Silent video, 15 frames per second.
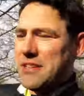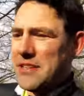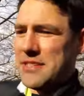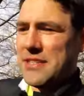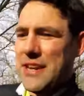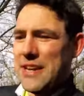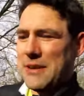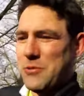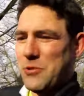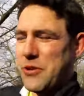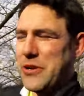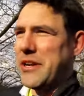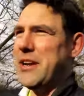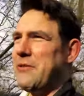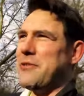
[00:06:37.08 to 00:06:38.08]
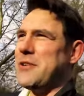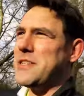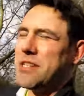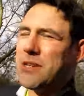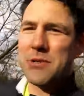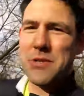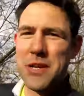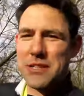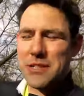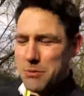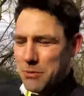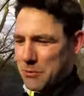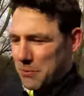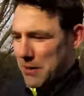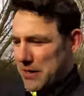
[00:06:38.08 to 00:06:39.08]
Saturday morning, everyone's still tucked up
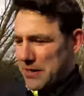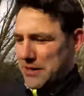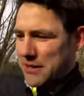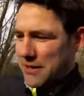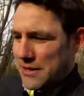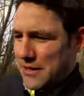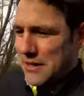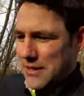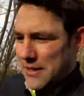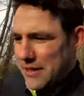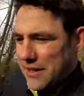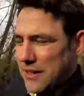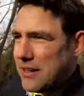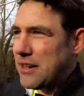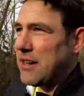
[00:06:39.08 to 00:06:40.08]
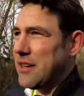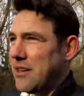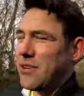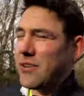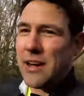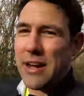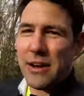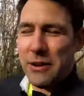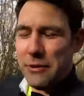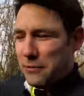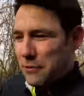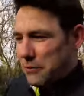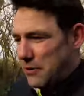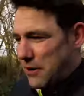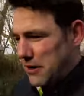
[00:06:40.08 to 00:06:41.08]
in bed, and I got out here
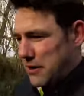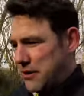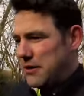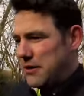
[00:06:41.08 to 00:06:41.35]
for a run.